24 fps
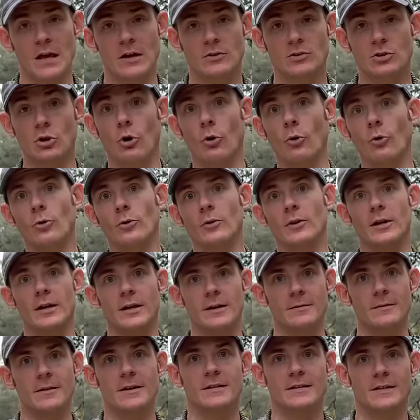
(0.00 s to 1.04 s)

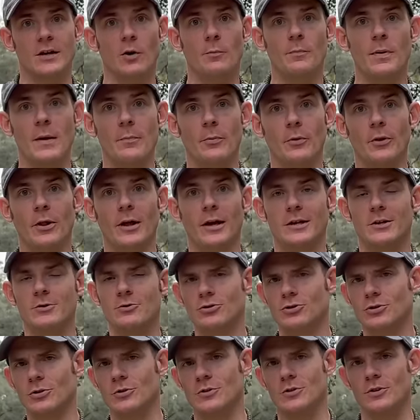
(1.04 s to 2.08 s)
totally tell people like you
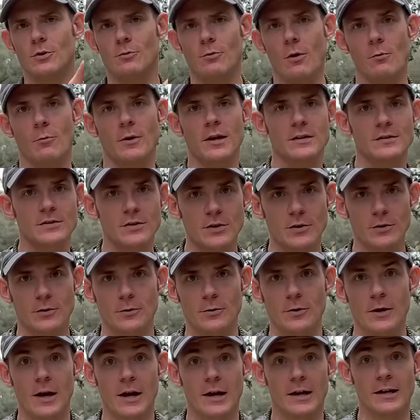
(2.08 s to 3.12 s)
shouldn't do what we
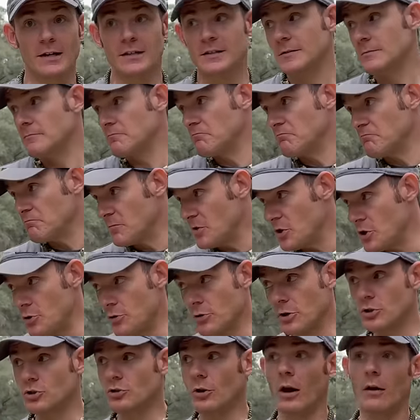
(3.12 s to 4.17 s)
do because you
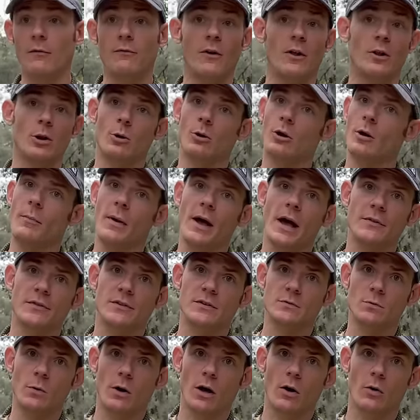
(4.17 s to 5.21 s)
could try to follow our path
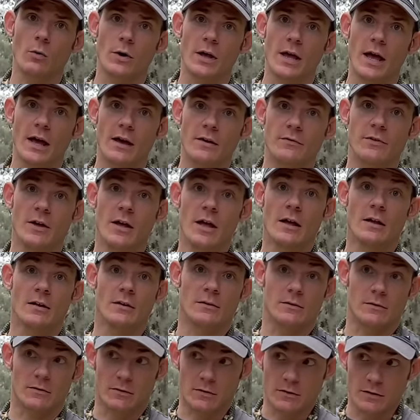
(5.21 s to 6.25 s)
as well. We have
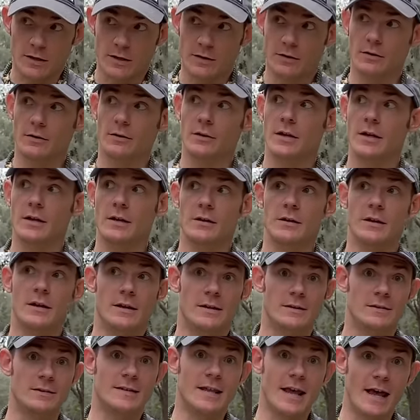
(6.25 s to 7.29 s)
literally
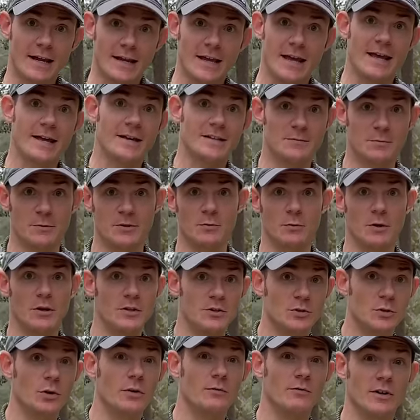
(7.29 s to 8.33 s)
decades between the
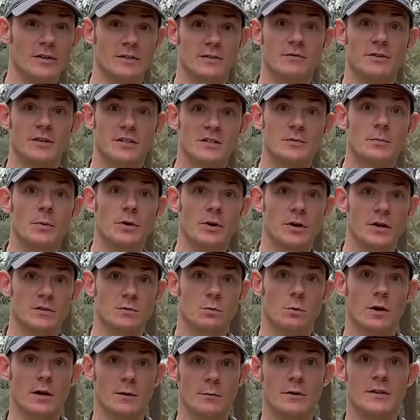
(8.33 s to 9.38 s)
two of us of experience
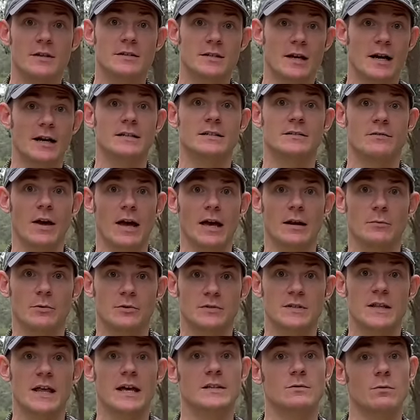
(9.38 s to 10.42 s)
working with these kinds of animals
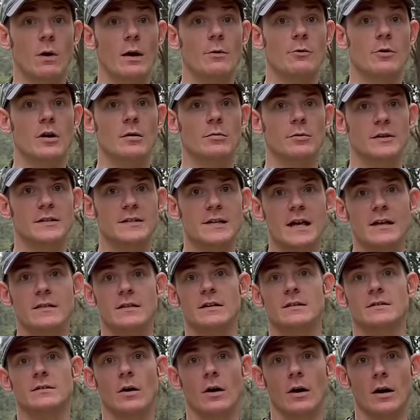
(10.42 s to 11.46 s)
and that's why we're able to take
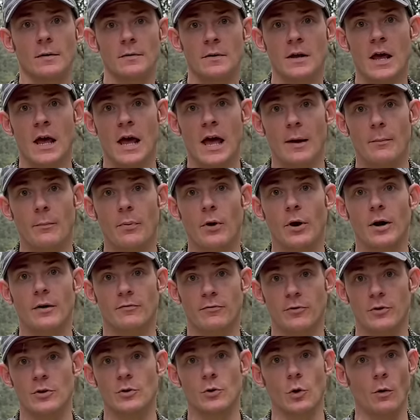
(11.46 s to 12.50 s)
these on but
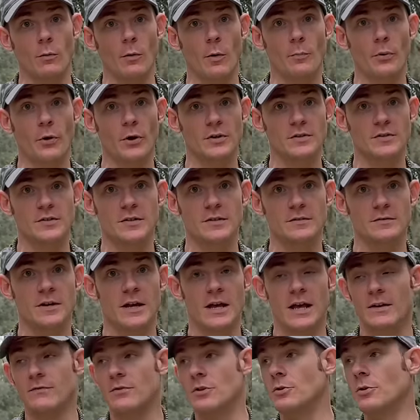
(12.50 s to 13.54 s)
for the normal person
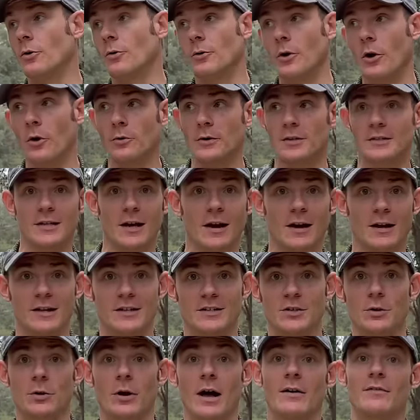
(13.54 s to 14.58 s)
if you don't own
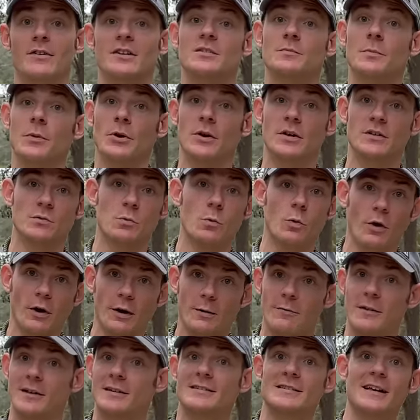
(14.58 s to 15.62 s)
exotics you don't have experience working
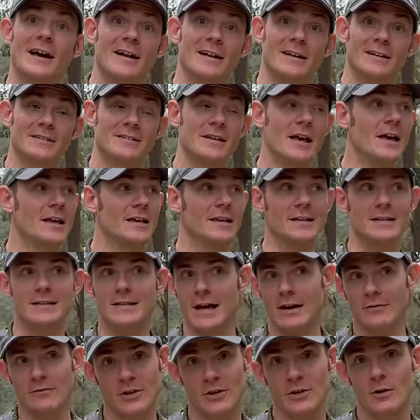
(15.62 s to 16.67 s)
with exotics you
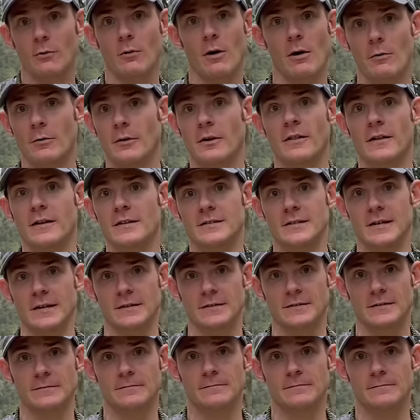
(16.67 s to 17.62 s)
definitely don't want one of these things